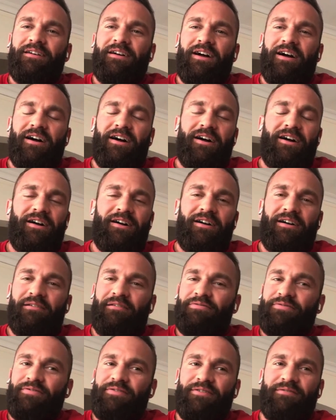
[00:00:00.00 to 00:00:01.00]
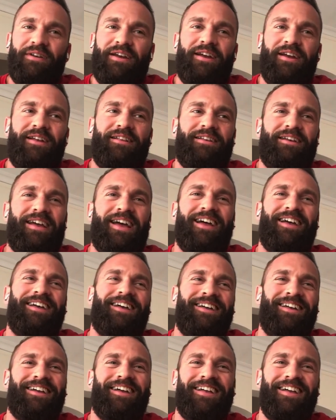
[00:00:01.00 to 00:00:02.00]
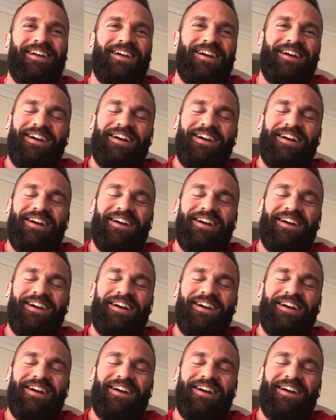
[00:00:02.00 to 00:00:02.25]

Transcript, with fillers: Ah, uh, man.